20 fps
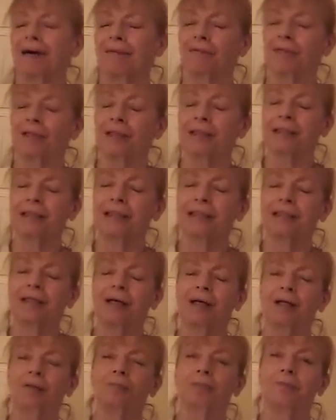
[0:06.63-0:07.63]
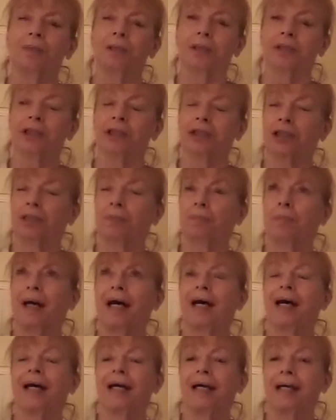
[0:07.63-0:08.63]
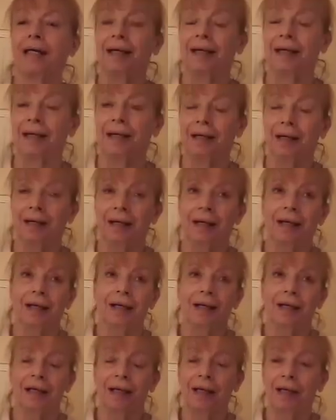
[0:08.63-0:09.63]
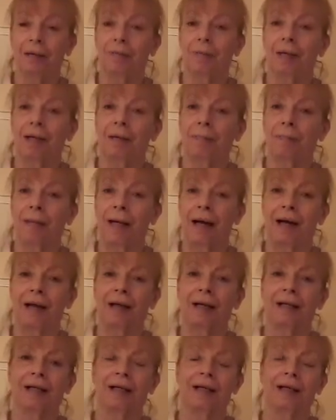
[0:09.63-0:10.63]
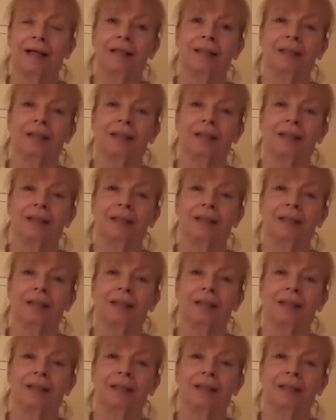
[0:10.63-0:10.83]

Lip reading: I've got so much pain in my back.